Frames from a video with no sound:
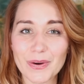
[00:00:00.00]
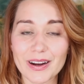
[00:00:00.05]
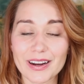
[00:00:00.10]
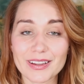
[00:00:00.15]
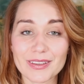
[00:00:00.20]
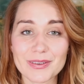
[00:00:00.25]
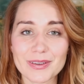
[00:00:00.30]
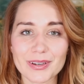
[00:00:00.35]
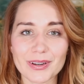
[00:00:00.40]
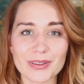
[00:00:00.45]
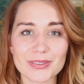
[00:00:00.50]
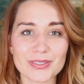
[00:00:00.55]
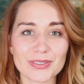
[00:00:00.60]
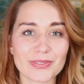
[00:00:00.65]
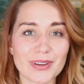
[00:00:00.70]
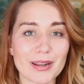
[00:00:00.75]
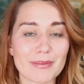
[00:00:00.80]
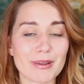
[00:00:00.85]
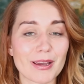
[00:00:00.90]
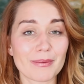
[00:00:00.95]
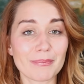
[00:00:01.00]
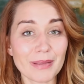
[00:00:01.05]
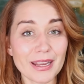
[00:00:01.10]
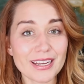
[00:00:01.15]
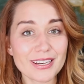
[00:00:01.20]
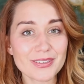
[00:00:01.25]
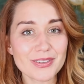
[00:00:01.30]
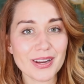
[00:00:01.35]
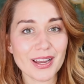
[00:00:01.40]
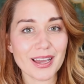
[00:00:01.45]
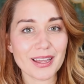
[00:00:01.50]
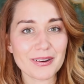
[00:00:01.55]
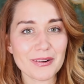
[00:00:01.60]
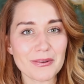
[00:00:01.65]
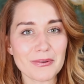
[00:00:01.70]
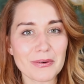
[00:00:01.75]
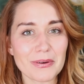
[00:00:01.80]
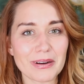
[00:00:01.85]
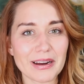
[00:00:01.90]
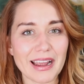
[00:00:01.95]
Or you could also find me on
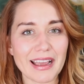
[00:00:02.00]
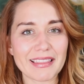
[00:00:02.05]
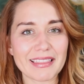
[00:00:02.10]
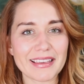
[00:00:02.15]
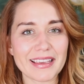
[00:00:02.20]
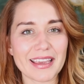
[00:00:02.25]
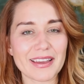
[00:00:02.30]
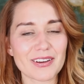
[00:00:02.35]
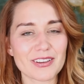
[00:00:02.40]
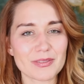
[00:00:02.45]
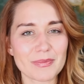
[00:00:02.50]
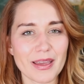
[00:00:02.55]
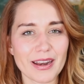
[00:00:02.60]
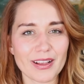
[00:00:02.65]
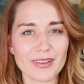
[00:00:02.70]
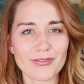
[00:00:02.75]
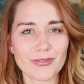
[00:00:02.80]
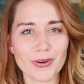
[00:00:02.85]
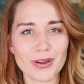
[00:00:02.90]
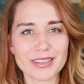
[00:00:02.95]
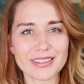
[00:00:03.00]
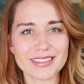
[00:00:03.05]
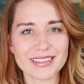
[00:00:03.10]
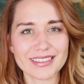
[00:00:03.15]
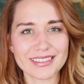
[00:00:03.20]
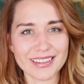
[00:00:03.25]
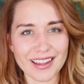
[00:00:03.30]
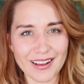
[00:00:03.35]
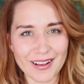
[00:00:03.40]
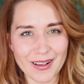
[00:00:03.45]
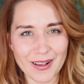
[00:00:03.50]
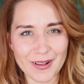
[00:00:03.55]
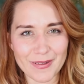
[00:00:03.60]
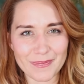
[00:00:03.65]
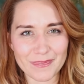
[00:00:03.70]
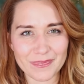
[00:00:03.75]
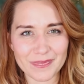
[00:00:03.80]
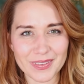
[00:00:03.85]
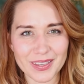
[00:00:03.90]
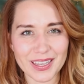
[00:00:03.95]
Patreon or at
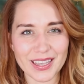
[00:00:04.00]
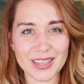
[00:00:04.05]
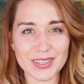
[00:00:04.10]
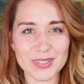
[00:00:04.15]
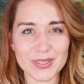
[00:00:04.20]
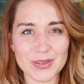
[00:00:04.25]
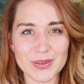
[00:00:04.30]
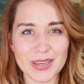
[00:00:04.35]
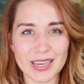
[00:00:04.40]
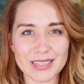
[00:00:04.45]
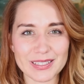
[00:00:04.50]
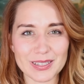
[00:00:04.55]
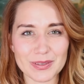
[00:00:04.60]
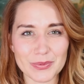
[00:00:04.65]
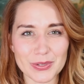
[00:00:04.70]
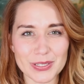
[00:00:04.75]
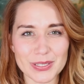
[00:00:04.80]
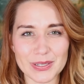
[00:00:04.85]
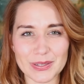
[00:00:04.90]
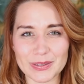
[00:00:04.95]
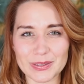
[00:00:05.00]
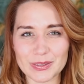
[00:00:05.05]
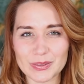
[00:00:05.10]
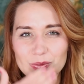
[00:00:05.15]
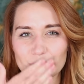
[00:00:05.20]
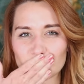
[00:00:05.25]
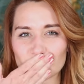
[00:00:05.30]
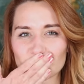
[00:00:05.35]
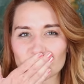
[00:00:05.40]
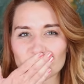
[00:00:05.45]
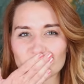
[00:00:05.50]
thecharismaticvoice.com. I'll see you guys somewhere soon.